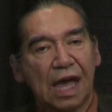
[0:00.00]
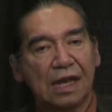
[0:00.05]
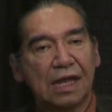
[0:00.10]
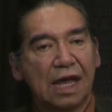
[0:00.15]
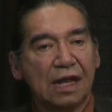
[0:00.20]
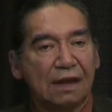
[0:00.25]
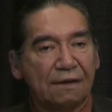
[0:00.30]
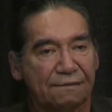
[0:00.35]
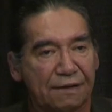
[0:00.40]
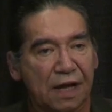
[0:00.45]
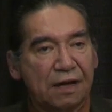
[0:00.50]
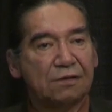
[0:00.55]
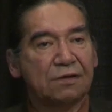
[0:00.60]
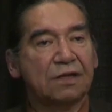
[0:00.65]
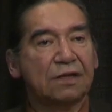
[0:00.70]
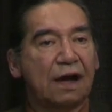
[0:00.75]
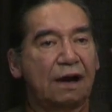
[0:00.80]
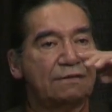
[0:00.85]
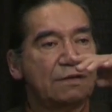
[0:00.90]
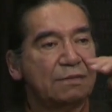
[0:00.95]
And then the
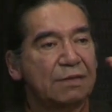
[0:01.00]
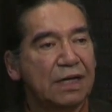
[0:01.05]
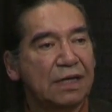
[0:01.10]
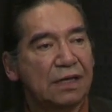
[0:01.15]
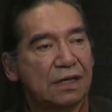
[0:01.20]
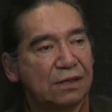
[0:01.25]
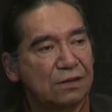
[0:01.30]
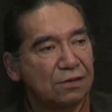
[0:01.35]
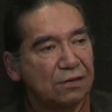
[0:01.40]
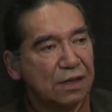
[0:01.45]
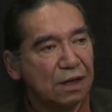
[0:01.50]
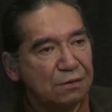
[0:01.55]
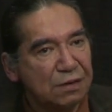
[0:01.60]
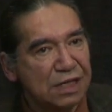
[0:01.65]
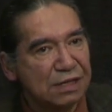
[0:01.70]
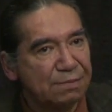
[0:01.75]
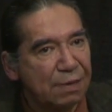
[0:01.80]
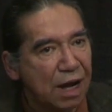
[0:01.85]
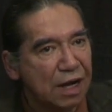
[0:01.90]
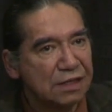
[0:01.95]
federal government took the
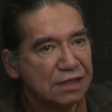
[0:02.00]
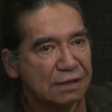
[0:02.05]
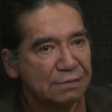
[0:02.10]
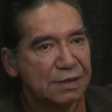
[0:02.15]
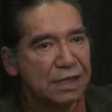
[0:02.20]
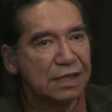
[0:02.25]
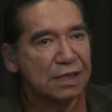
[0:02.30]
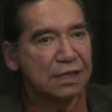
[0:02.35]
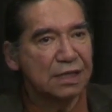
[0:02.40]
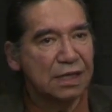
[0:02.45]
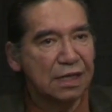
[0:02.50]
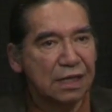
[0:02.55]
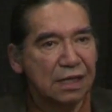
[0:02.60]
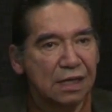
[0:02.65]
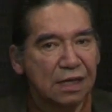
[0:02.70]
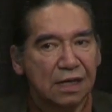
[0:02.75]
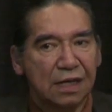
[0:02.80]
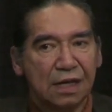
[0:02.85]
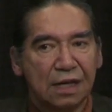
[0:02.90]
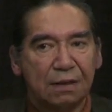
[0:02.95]

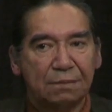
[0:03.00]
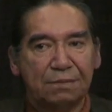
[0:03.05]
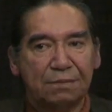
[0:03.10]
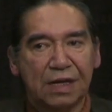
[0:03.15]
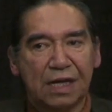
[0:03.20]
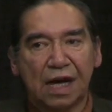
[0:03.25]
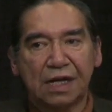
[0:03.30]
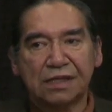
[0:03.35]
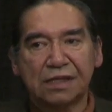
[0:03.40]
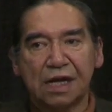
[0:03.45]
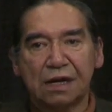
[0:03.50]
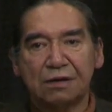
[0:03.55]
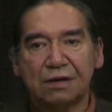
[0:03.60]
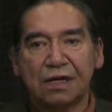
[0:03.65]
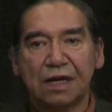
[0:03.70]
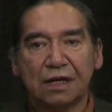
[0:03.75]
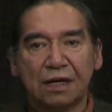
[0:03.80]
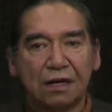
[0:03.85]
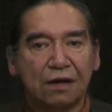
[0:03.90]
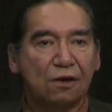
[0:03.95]
responsibility because they
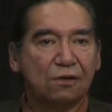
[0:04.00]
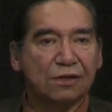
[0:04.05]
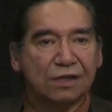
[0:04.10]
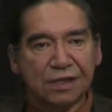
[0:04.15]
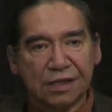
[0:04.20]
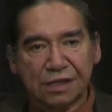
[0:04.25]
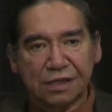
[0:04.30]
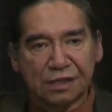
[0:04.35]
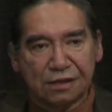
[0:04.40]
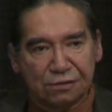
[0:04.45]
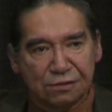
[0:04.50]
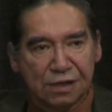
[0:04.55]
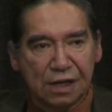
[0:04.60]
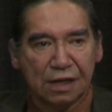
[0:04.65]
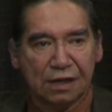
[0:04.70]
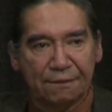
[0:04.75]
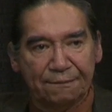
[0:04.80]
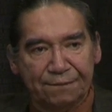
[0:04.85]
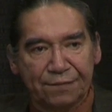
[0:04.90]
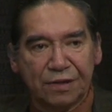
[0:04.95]
were the closest to
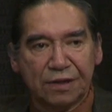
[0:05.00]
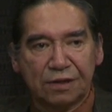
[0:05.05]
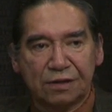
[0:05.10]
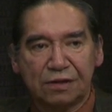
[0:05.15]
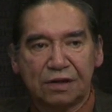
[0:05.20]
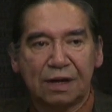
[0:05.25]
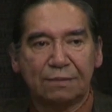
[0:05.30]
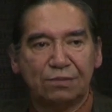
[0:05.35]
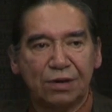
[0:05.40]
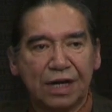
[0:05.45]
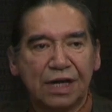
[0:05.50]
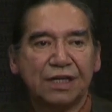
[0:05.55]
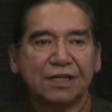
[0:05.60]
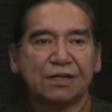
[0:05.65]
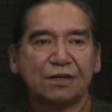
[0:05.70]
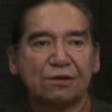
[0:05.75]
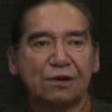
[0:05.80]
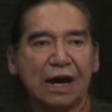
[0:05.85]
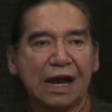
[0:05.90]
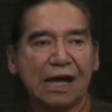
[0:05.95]
the, to the
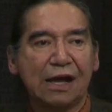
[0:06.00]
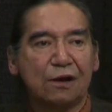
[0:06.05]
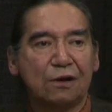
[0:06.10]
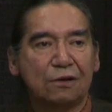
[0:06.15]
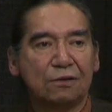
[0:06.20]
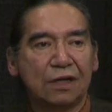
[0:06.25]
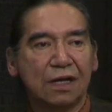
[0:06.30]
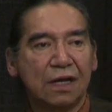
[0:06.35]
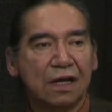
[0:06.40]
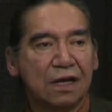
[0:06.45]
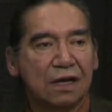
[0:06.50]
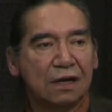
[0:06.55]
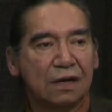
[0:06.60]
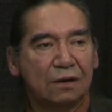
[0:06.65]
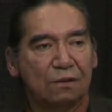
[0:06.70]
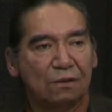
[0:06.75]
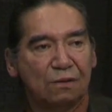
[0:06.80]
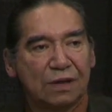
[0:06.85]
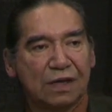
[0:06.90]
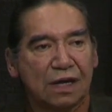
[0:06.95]
British crown
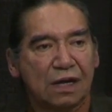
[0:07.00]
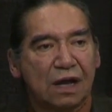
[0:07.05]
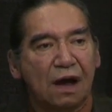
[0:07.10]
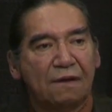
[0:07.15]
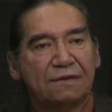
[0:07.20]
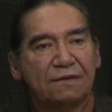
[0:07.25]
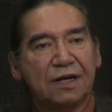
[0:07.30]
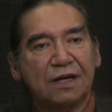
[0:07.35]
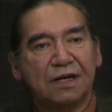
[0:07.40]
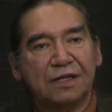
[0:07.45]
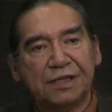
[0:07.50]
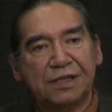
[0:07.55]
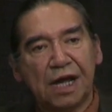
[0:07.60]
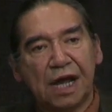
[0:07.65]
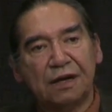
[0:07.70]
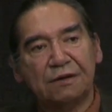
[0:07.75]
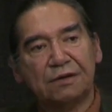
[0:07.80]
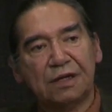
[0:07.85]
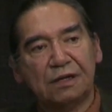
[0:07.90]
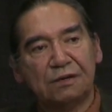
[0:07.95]
with the governor
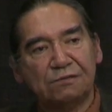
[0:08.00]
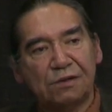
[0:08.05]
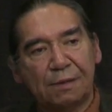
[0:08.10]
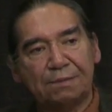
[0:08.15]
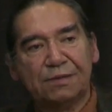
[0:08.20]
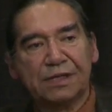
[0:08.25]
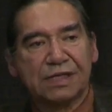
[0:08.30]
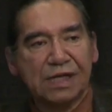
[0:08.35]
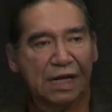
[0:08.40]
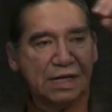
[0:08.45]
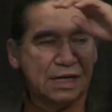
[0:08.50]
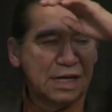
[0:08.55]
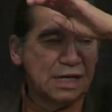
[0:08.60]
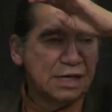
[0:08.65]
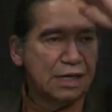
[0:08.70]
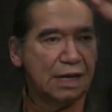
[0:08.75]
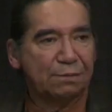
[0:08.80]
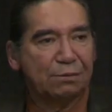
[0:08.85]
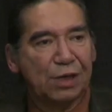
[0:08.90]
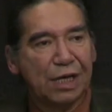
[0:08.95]
general
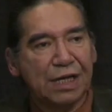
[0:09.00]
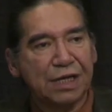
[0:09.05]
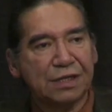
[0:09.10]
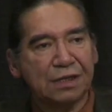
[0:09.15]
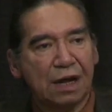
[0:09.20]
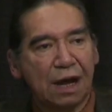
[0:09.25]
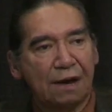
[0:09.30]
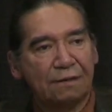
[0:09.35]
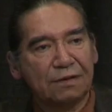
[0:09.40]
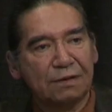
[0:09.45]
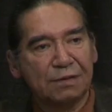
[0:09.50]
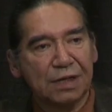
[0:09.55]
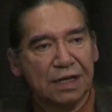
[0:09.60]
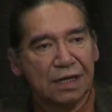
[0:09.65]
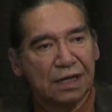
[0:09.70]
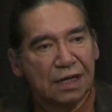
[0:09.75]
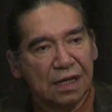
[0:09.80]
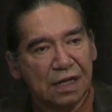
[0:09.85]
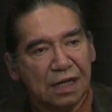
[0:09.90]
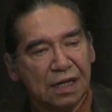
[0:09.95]
representing the British
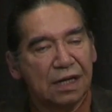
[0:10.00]
government.